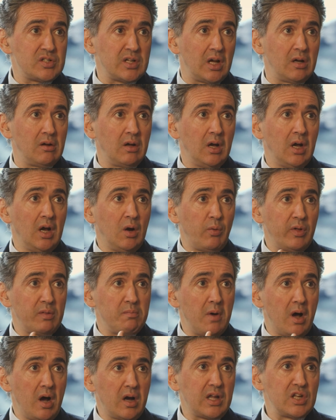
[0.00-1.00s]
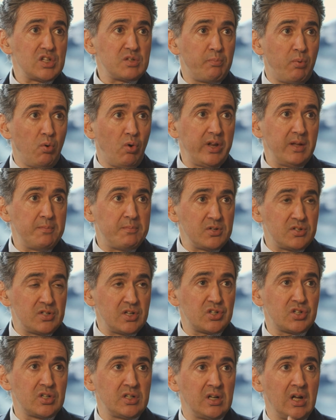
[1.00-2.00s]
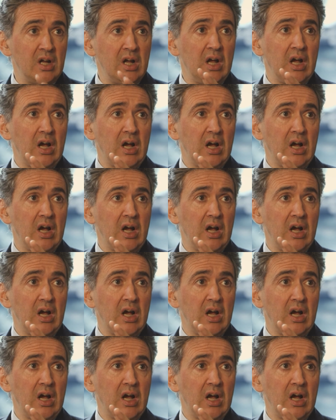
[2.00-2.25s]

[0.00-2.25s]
So with markets poorly positioned,